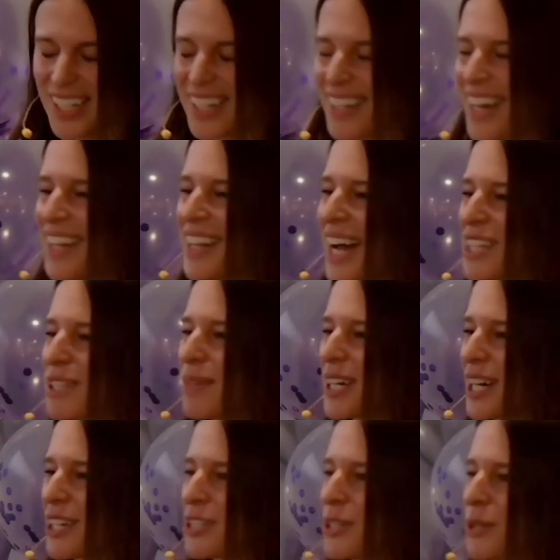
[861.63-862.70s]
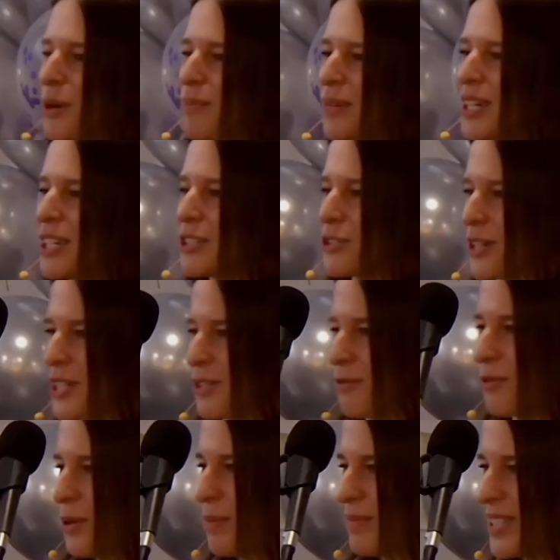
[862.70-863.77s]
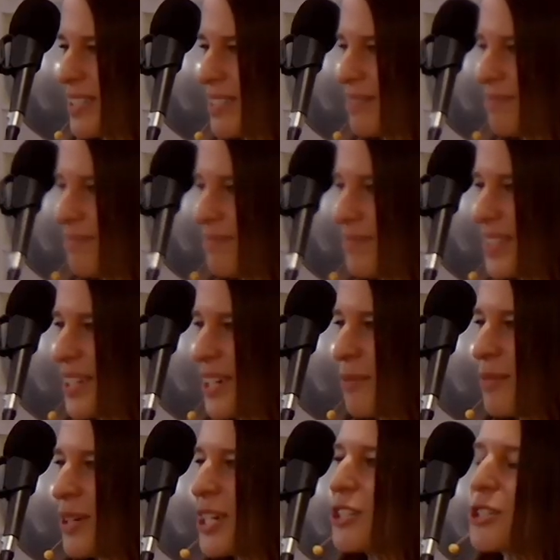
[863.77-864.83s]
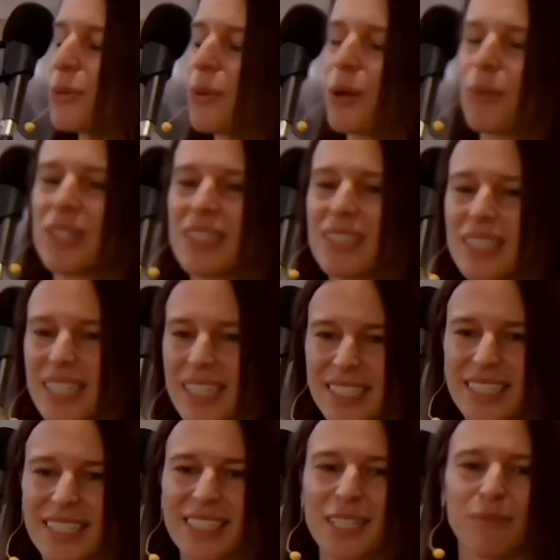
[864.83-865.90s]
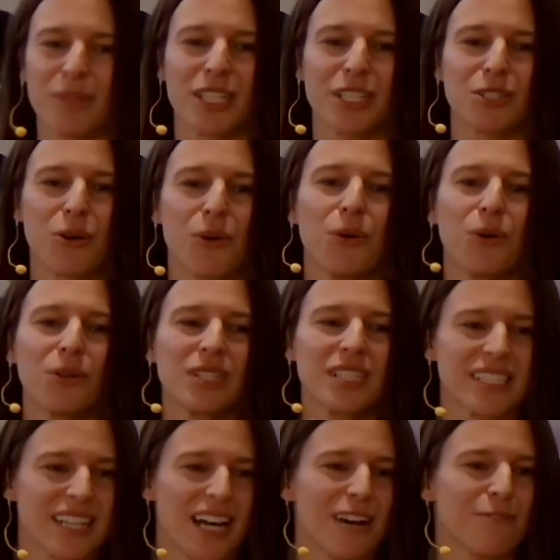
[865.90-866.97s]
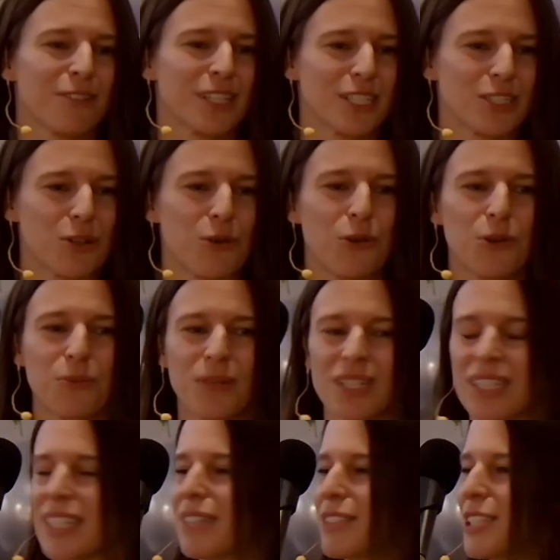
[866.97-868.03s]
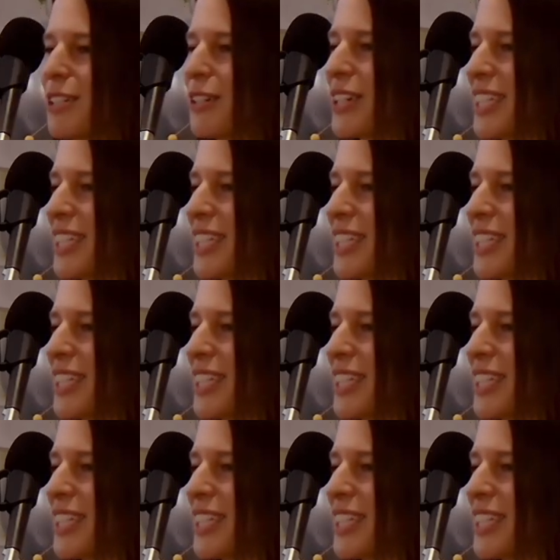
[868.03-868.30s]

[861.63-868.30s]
And that's because you are being transformed, because you are releasing some of this old stuff and these old beliefs so you can